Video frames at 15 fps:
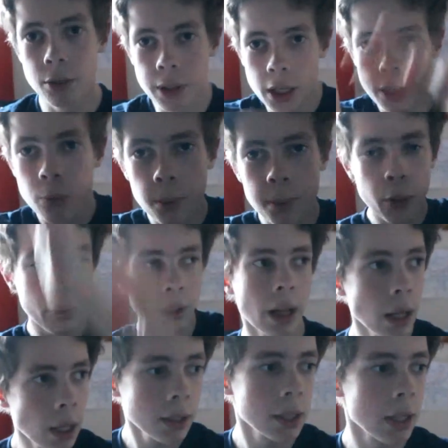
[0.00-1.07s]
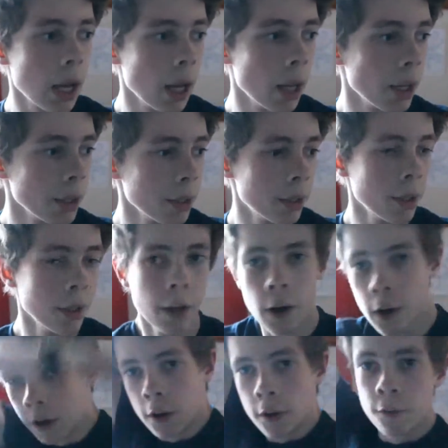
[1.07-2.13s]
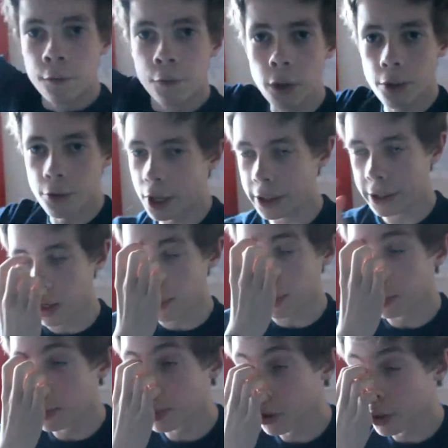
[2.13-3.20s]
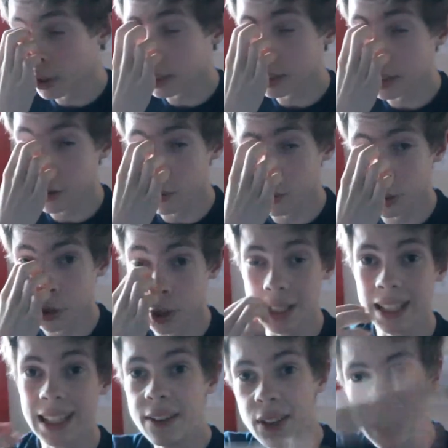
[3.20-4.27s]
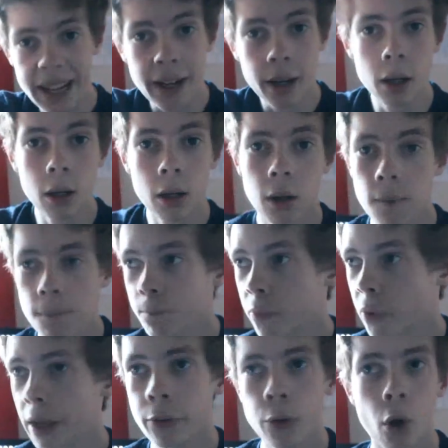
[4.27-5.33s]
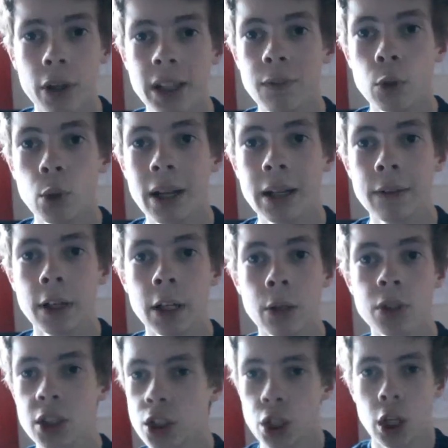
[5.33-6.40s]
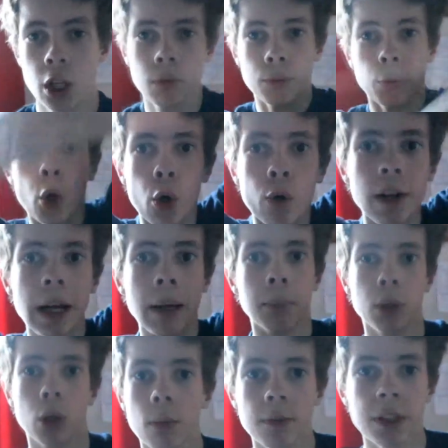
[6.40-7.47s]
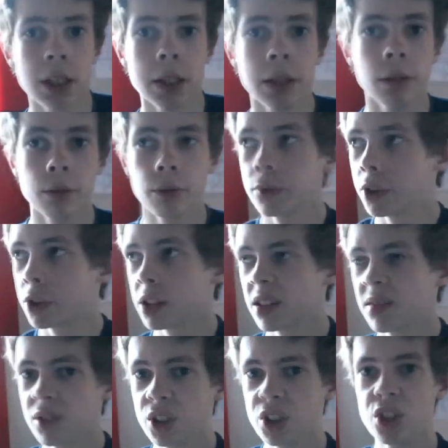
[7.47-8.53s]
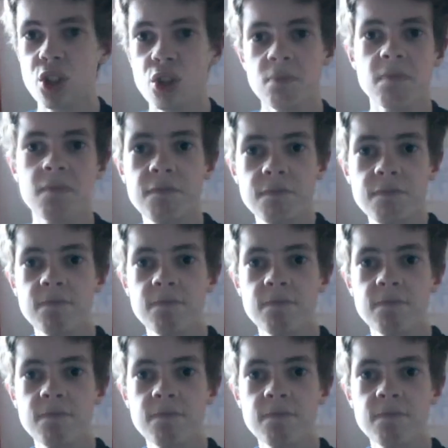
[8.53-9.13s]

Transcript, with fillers: so yes, we'll be doing that, and few other things I'll probably be doing because I don't want to just leave it here and not give you any videos until November. Obviously, you know, there's a, there's a good...